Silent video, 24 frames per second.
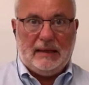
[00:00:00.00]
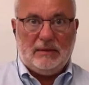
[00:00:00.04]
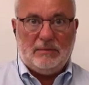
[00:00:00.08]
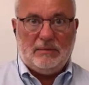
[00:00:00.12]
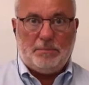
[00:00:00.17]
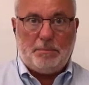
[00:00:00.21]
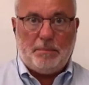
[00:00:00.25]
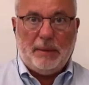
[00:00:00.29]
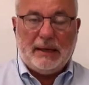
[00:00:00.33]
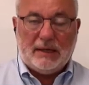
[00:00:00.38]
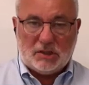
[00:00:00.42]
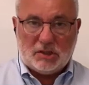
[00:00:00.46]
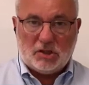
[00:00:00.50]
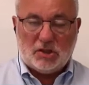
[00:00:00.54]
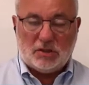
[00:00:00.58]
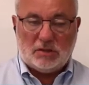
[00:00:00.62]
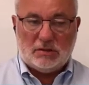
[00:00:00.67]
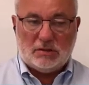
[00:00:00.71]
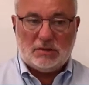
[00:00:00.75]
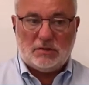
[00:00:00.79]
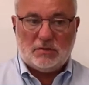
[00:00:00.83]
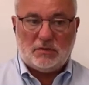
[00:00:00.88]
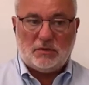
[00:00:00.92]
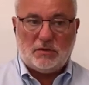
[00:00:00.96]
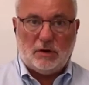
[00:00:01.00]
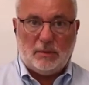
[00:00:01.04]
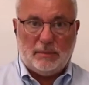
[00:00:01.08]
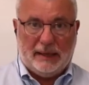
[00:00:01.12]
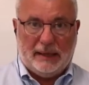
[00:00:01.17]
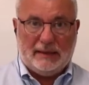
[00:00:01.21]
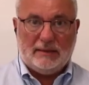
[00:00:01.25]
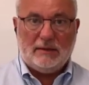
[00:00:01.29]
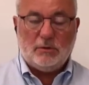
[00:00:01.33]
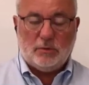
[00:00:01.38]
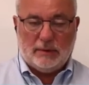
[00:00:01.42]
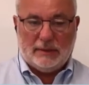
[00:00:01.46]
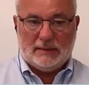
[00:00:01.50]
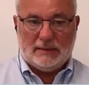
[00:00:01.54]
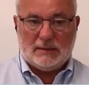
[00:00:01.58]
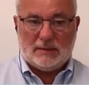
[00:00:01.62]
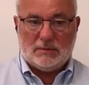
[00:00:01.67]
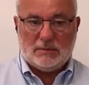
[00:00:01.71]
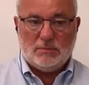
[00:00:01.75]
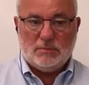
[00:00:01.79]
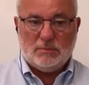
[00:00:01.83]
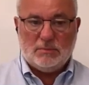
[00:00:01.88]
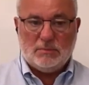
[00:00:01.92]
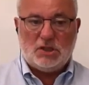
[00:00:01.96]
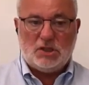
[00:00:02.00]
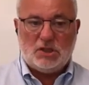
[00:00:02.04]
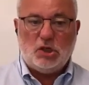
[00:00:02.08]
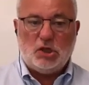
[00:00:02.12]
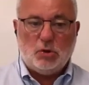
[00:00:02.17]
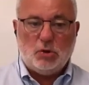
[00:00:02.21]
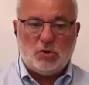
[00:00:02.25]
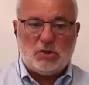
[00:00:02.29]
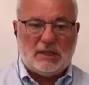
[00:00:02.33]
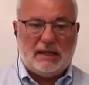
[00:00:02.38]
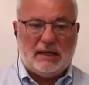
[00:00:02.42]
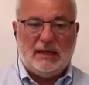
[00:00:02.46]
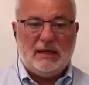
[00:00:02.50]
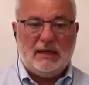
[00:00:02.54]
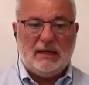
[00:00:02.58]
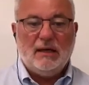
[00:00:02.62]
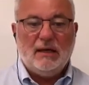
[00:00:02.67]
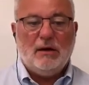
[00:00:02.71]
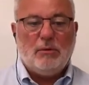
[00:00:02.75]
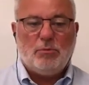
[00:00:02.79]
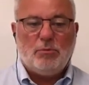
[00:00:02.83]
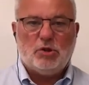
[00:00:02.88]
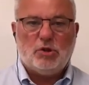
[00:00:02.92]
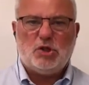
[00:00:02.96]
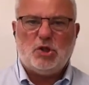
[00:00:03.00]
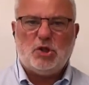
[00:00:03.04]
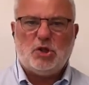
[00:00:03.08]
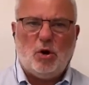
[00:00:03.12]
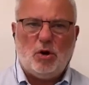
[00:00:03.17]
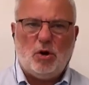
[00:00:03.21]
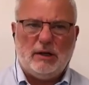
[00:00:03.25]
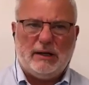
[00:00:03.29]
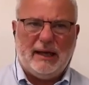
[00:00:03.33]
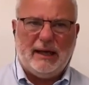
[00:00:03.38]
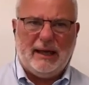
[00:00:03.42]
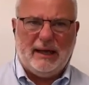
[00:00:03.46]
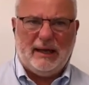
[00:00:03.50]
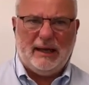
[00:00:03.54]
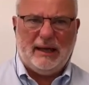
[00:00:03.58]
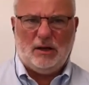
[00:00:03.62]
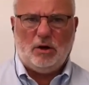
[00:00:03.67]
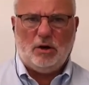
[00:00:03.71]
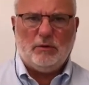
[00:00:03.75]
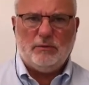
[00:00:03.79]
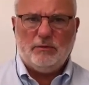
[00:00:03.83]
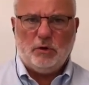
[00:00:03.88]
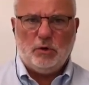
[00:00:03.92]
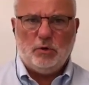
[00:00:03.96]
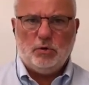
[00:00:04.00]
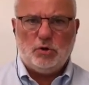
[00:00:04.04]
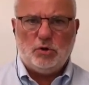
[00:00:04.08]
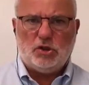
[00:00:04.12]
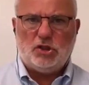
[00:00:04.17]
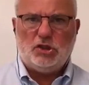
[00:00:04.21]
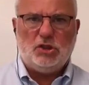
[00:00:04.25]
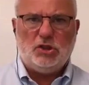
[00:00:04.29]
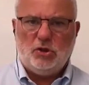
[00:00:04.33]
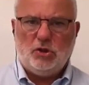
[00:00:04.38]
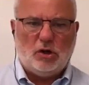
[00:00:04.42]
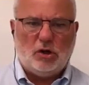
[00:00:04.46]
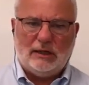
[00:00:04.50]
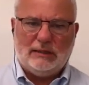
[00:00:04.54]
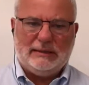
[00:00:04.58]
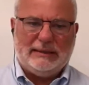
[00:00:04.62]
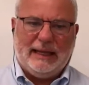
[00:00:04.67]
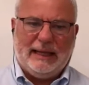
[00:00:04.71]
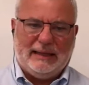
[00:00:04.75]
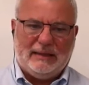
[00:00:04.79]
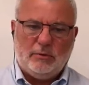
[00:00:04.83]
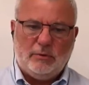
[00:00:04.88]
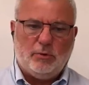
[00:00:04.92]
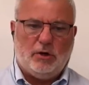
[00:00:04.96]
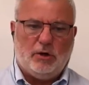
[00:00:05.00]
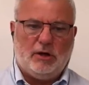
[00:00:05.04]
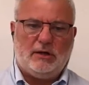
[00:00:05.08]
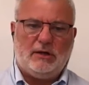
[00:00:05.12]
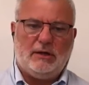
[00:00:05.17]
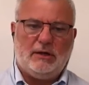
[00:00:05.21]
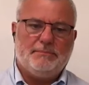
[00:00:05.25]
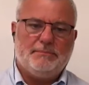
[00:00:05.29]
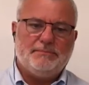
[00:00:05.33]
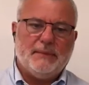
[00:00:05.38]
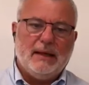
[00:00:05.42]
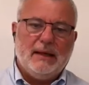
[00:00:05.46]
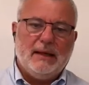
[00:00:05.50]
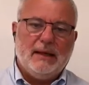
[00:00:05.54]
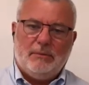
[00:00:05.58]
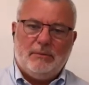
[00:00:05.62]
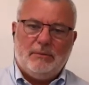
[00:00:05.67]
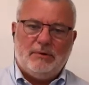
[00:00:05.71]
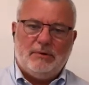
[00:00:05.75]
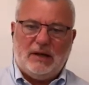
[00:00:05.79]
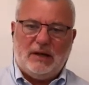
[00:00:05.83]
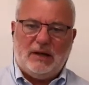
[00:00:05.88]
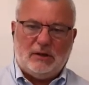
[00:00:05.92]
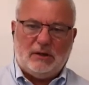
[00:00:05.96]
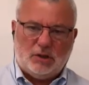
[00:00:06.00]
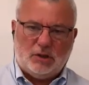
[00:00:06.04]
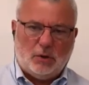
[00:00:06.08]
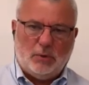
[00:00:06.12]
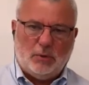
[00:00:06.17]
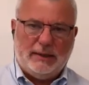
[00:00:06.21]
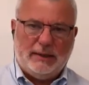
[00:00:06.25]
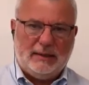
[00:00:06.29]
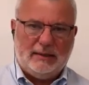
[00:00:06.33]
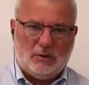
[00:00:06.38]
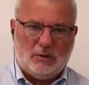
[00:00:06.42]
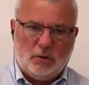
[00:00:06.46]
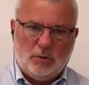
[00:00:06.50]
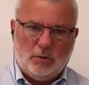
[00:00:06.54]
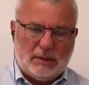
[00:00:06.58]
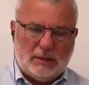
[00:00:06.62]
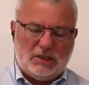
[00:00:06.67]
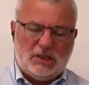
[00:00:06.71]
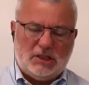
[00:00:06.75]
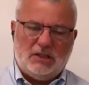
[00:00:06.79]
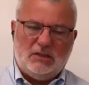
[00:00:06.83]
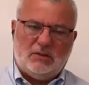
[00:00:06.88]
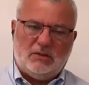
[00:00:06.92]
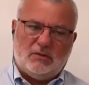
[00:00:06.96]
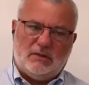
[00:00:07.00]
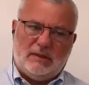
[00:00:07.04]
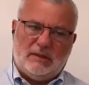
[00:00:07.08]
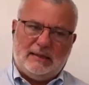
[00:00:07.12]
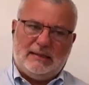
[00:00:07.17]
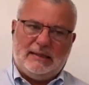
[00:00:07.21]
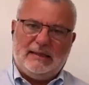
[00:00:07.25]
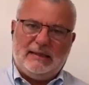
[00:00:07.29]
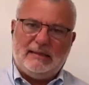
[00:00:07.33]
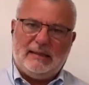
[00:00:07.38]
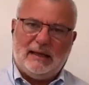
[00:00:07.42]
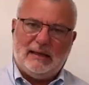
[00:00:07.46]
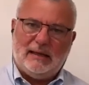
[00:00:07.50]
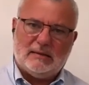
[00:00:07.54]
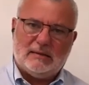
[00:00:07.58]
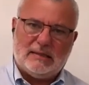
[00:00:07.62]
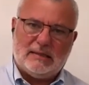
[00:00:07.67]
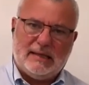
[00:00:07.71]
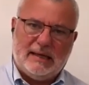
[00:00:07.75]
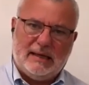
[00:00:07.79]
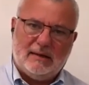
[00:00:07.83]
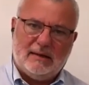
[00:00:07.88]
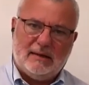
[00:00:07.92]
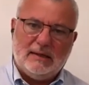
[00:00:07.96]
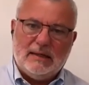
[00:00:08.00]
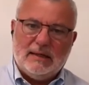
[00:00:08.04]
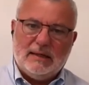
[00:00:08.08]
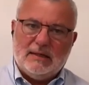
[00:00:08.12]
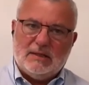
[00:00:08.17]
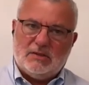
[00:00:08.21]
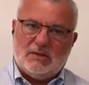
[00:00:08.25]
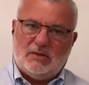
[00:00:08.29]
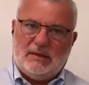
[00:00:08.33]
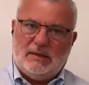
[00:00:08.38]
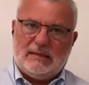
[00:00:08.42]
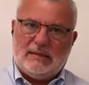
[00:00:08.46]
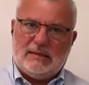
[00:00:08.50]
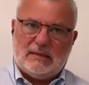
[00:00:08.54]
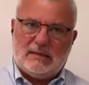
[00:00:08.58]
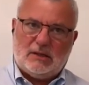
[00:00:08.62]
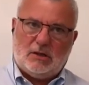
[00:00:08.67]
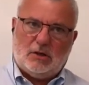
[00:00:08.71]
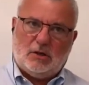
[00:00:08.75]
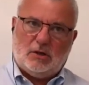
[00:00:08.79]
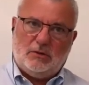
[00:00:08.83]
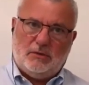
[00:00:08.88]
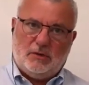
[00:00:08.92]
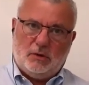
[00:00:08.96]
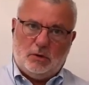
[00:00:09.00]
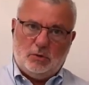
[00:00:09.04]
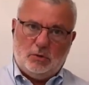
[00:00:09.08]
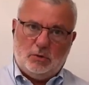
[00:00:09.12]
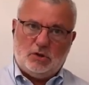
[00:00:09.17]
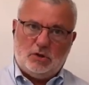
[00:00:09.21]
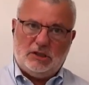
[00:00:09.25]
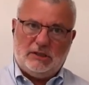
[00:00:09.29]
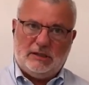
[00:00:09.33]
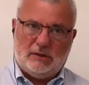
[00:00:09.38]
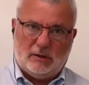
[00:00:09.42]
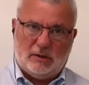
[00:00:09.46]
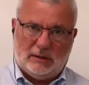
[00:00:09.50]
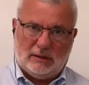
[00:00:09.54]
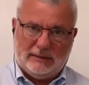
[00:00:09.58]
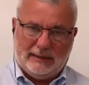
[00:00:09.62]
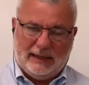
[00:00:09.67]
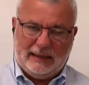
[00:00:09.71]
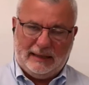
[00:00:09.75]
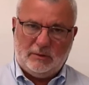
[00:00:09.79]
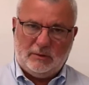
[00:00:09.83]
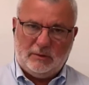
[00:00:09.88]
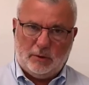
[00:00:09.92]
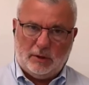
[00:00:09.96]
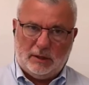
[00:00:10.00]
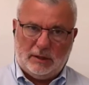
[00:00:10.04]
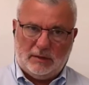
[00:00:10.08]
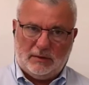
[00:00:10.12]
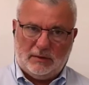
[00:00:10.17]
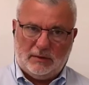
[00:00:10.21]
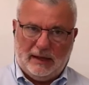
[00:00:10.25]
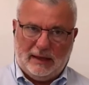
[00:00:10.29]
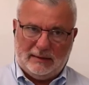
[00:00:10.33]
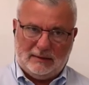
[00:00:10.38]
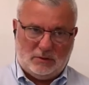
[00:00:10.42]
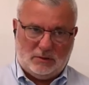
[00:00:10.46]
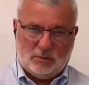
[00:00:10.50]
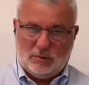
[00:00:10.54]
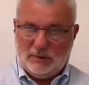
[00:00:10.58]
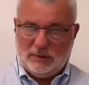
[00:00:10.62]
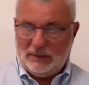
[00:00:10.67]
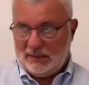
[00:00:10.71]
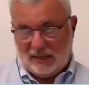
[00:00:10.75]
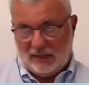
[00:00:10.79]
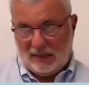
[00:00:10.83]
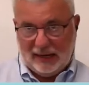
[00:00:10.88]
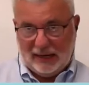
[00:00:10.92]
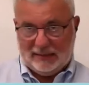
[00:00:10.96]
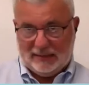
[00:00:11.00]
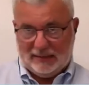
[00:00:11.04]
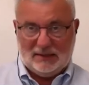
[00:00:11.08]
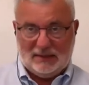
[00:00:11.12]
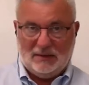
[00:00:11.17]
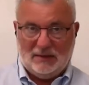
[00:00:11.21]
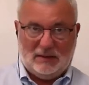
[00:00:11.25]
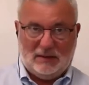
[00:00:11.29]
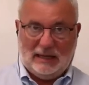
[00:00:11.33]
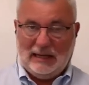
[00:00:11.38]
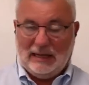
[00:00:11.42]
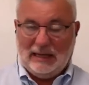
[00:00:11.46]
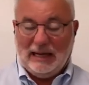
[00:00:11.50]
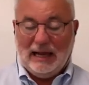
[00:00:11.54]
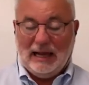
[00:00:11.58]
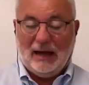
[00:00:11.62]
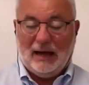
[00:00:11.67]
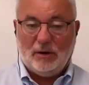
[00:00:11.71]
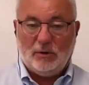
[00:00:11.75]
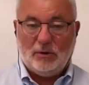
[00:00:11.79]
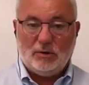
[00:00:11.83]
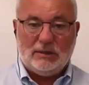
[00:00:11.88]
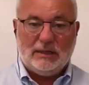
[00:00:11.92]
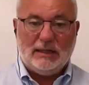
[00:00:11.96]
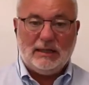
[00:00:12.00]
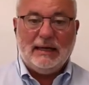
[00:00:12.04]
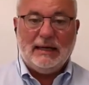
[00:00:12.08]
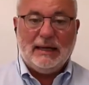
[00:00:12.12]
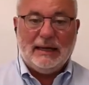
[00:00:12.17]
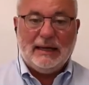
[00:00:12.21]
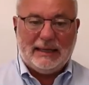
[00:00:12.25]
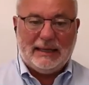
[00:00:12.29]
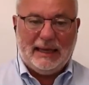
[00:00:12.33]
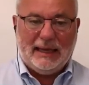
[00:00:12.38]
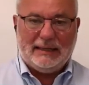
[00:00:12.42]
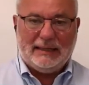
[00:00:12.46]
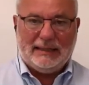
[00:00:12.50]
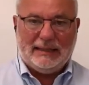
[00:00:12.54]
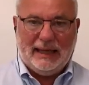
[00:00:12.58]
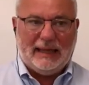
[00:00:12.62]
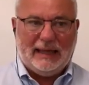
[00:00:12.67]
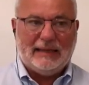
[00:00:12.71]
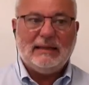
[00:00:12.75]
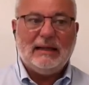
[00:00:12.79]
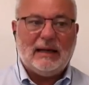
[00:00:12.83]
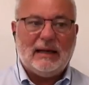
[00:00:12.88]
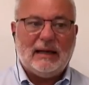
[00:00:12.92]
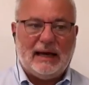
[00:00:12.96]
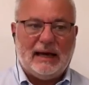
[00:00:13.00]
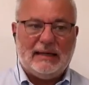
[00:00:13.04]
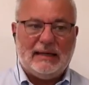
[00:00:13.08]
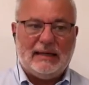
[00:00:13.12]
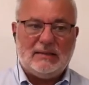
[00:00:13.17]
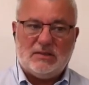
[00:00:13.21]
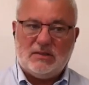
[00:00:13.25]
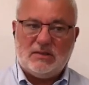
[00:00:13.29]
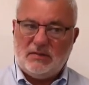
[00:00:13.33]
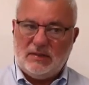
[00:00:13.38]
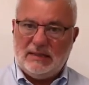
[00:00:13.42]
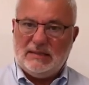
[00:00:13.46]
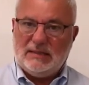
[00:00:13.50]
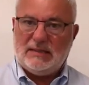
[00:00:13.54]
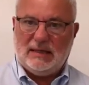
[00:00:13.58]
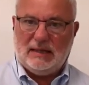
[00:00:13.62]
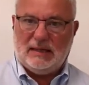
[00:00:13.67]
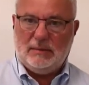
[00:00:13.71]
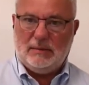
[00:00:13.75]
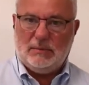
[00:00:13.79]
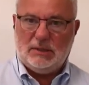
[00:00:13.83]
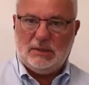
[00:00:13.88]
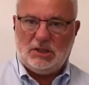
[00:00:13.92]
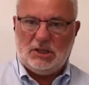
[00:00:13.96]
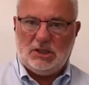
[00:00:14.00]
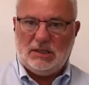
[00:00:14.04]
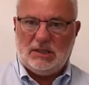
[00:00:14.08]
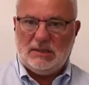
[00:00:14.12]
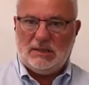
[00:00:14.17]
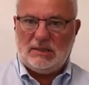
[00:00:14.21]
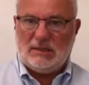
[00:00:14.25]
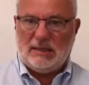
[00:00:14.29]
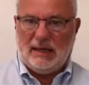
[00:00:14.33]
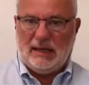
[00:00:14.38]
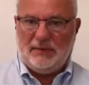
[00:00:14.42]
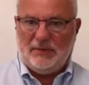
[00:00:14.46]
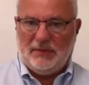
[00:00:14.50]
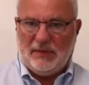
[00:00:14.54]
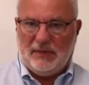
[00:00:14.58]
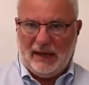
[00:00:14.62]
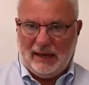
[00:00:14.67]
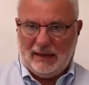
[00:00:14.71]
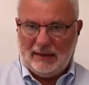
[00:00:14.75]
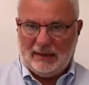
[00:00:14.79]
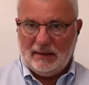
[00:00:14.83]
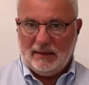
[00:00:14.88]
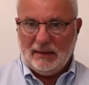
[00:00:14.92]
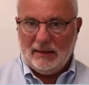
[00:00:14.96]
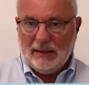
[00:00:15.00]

pictures from aneurysms using what's called a convolutional neural network. Without going too much into the details here, so this convolutional neural network that resides in the cloud can analyze these images and then